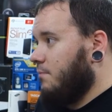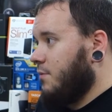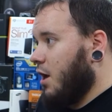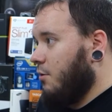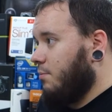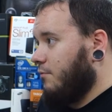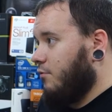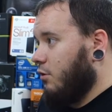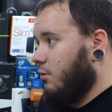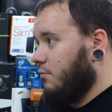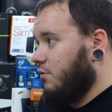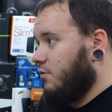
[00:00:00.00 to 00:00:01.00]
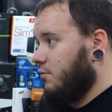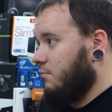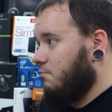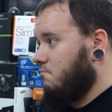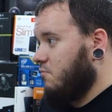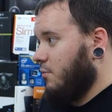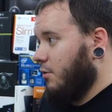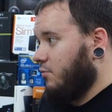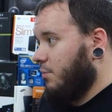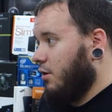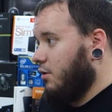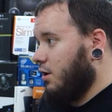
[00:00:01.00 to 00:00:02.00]
how it performs for the most
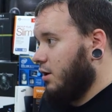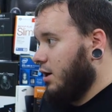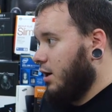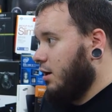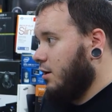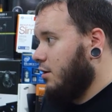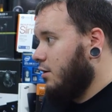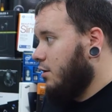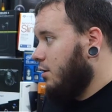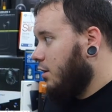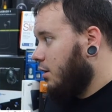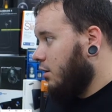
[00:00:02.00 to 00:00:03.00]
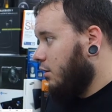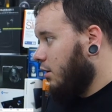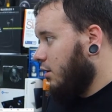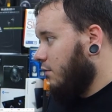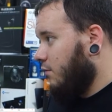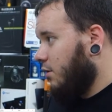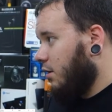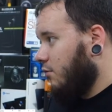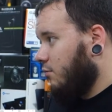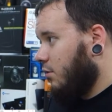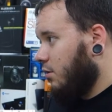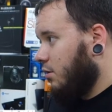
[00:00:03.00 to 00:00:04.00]
part in a lot of different
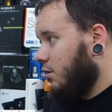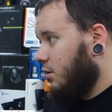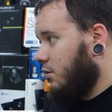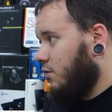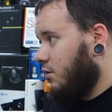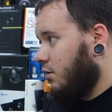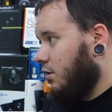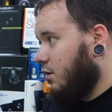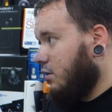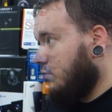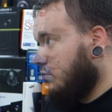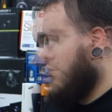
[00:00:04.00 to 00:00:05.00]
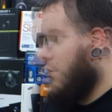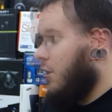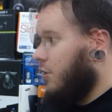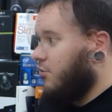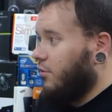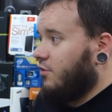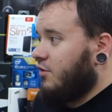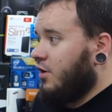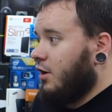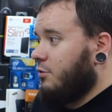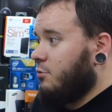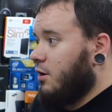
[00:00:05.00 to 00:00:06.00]
things. Where did I see that? So there's a
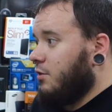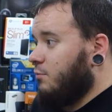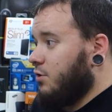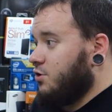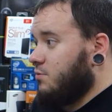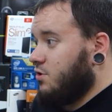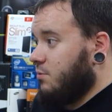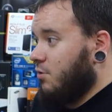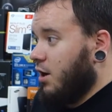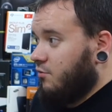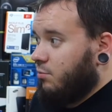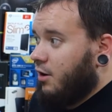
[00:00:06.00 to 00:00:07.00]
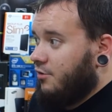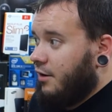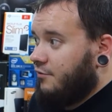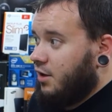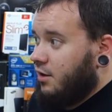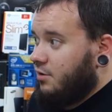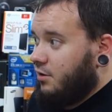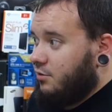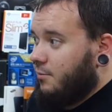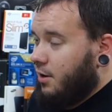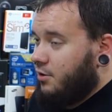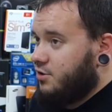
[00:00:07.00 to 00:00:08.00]
single threaded, which surprise, obviously Intel
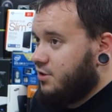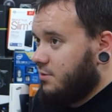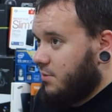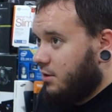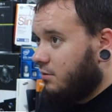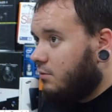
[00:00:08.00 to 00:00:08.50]
demolishes them in.